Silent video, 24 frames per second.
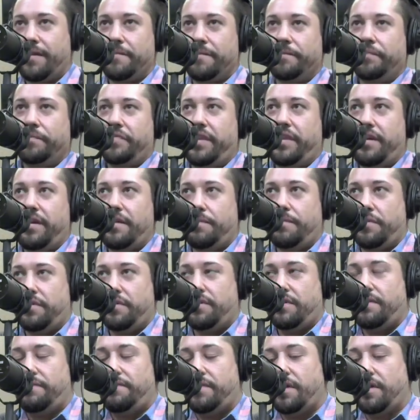the
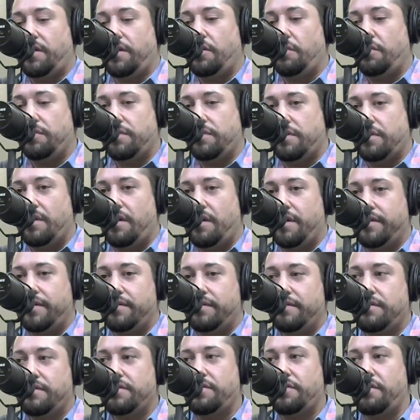Pacific coastline,
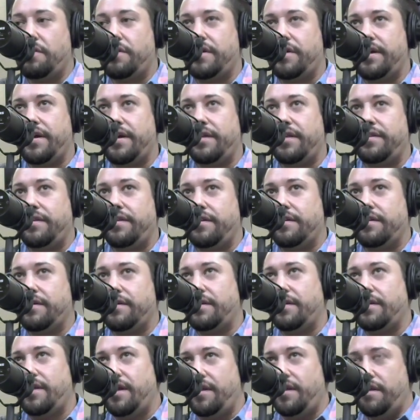starting at the
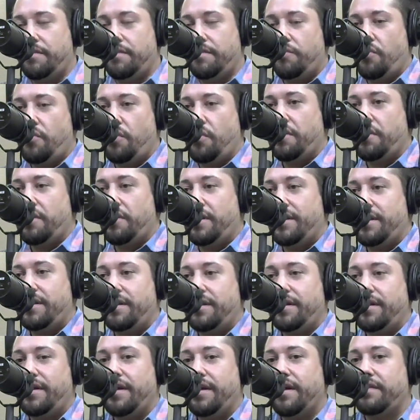Canadian border and
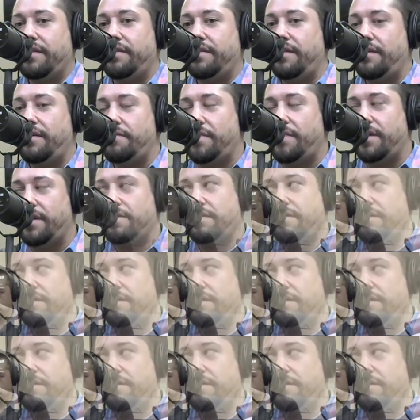ending at the Mexican